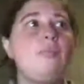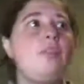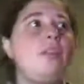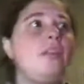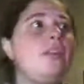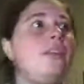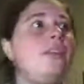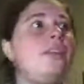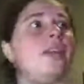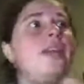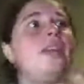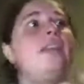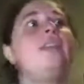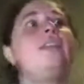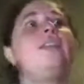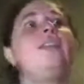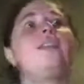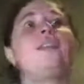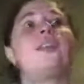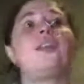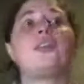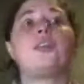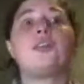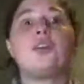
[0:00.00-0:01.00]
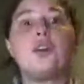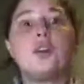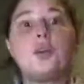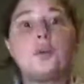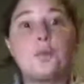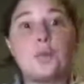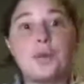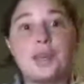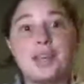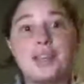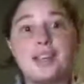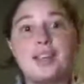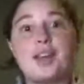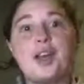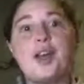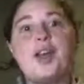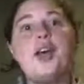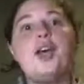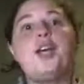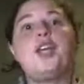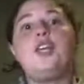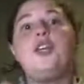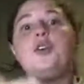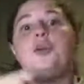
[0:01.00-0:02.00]
Then the 3rd week,
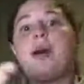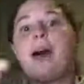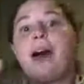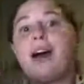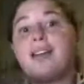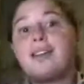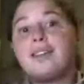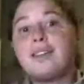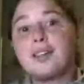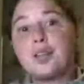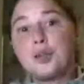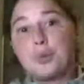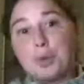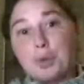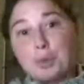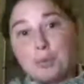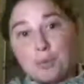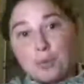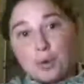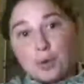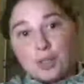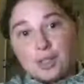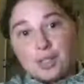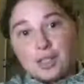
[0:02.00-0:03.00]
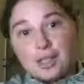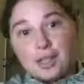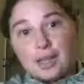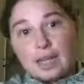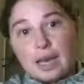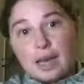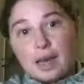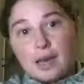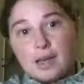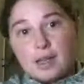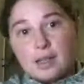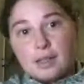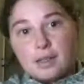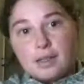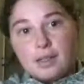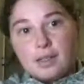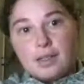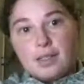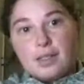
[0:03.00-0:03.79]
you add a little bit more to that.